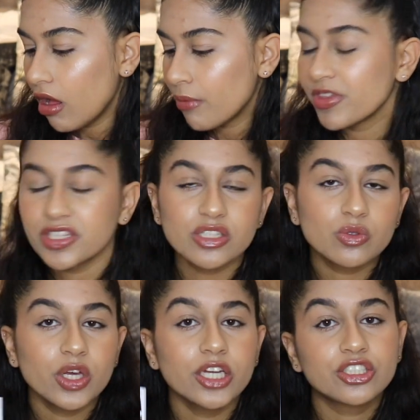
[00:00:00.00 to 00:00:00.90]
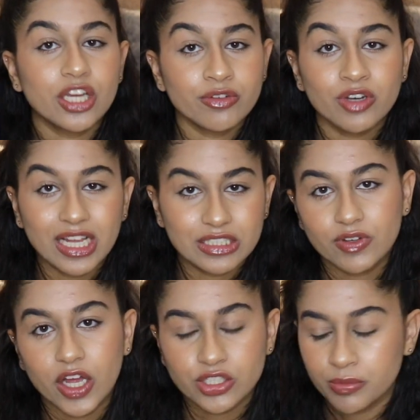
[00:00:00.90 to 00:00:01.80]
This is a generalised
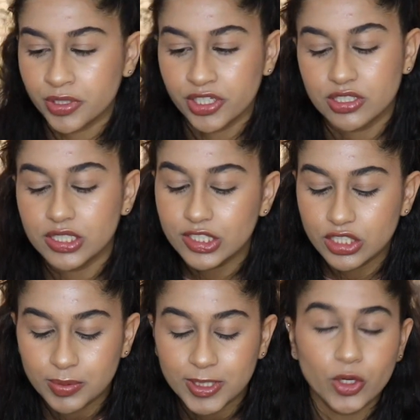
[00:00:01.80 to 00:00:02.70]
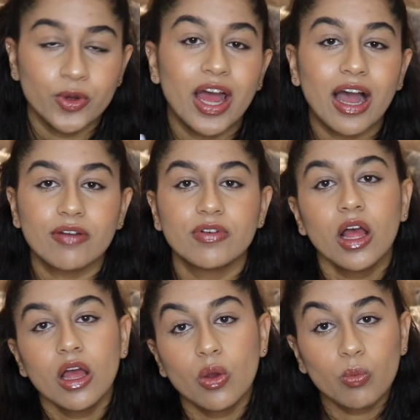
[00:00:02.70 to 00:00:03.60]
version because CGP don't have
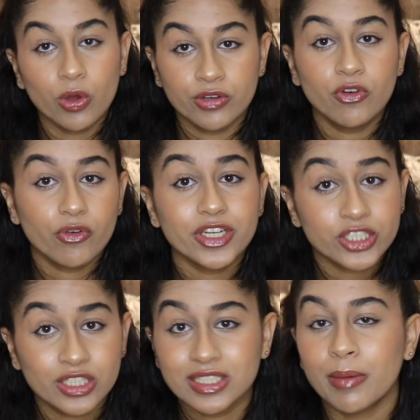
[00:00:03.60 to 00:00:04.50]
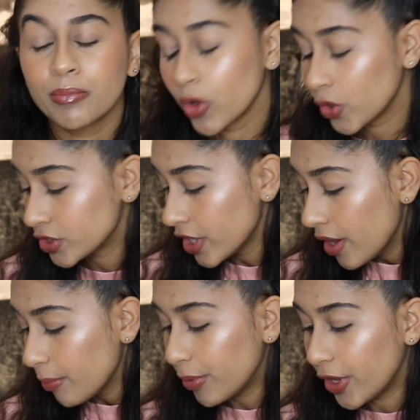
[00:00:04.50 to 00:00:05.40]
one for each exam board,
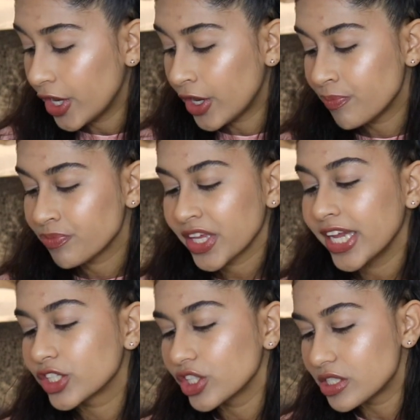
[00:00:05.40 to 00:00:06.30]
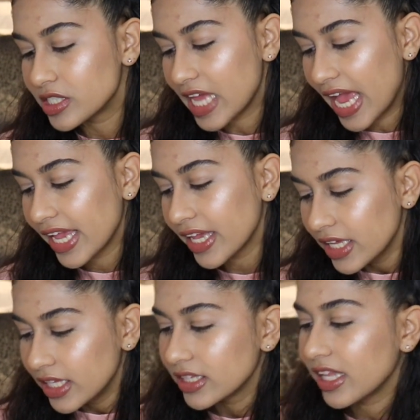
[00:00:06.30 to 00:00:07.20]
but it does say,
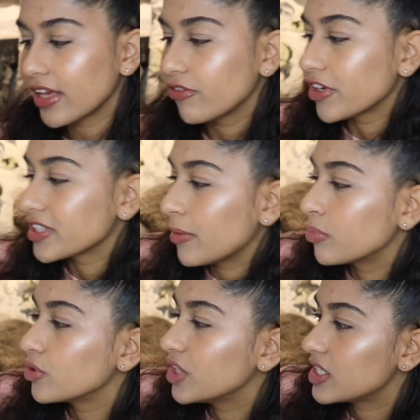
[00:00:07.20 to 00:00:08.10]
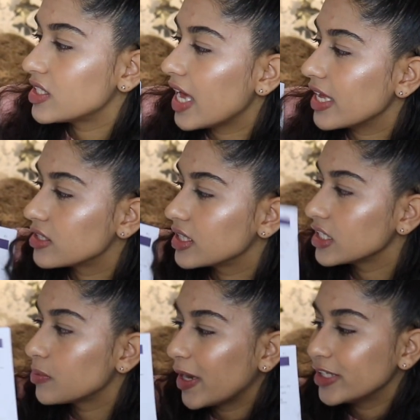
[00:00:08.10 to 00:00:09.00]
like for example, this says
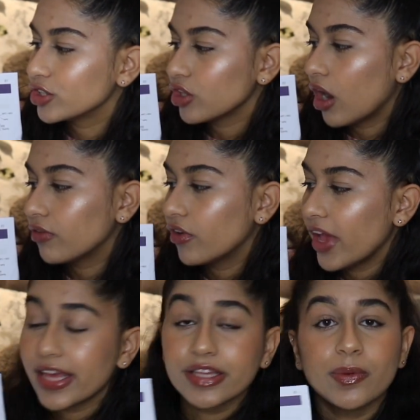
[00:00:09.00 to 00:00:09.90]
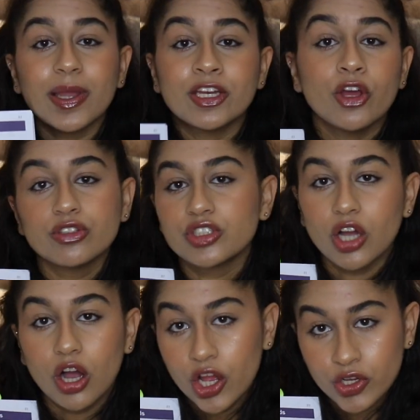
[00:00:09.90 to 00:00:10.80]
these pages are for AQA and
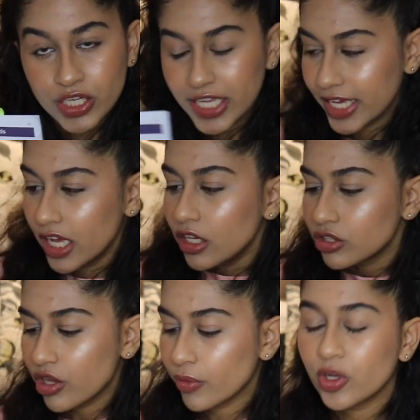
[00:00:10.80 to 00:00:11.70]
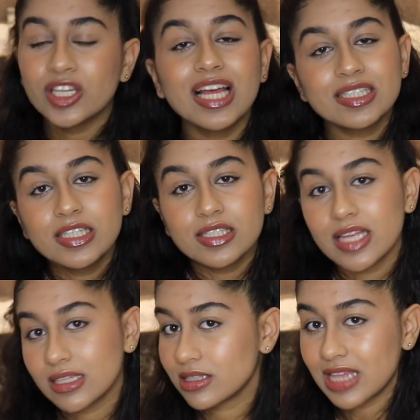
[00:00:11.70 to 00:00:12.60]
OCR only. So unless it
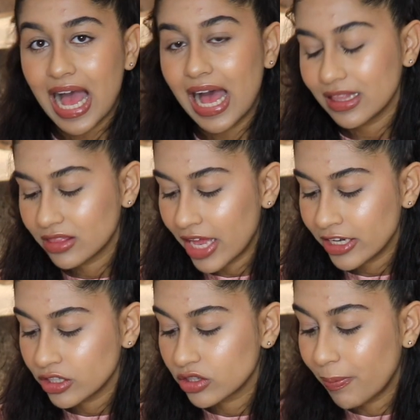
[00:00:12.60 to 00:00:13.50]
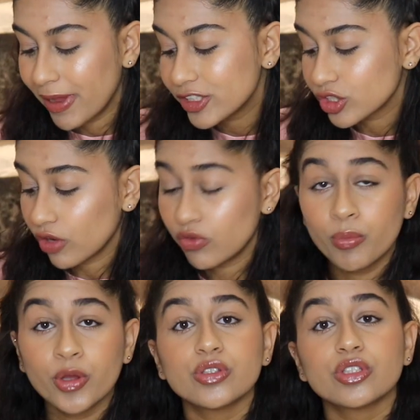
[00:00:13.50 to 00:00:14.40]
says that, then the pages are for
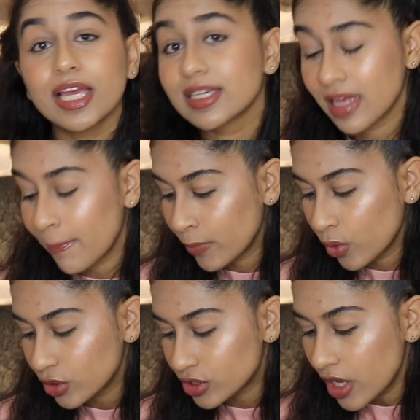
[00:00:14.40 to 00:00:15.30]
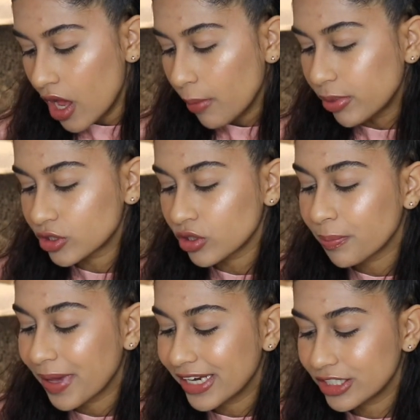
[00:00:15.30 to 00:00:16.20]
most exam boards. But some
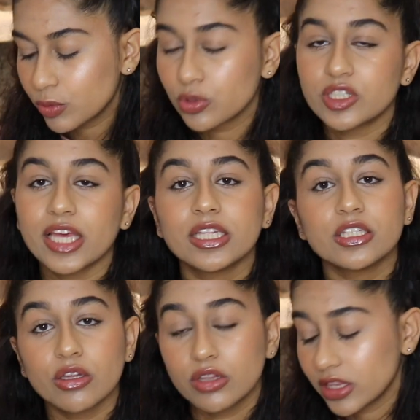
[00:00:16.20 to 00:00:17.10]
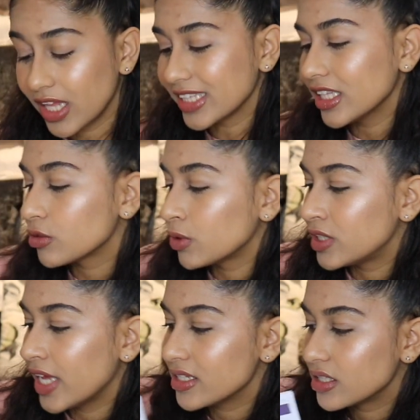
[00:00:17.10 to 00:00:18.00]
pages will say these are, like this one
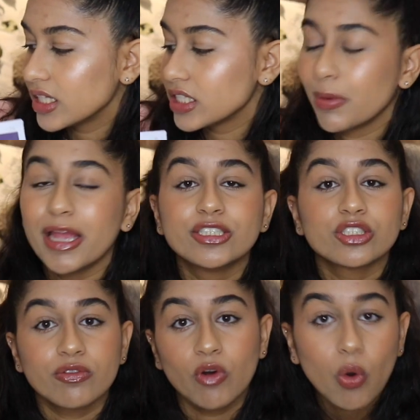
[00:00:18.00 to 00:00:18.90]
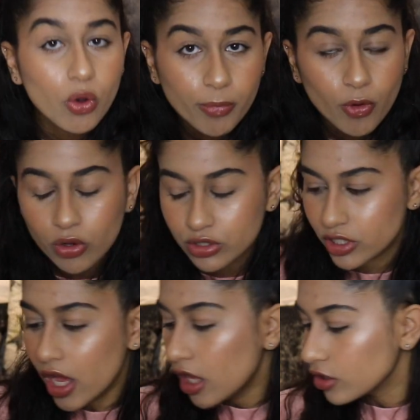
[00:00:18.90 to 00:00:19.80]
says these pages are for all boards.
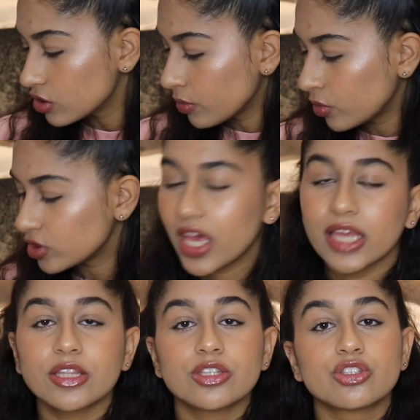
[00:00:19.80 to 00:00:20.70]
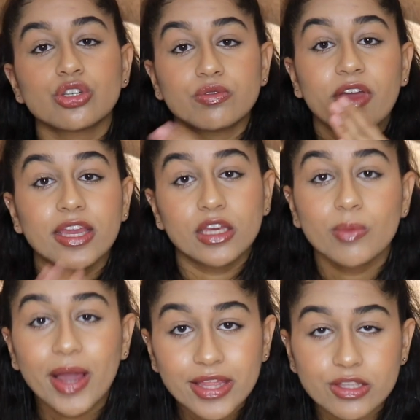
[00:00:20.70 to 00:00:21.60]
Some will say this is just for
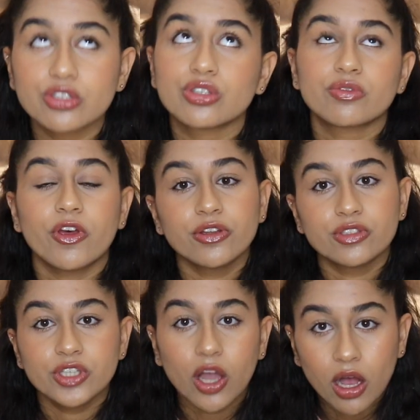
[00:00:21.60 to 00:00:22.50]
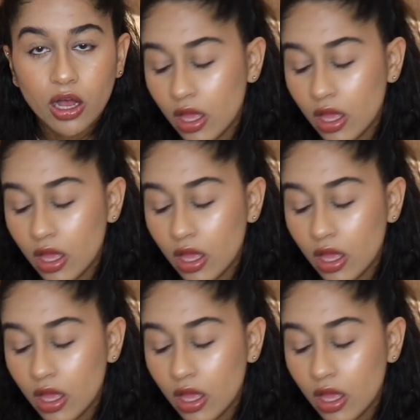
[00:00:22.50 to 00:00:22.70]
AQA, this is just for OCR.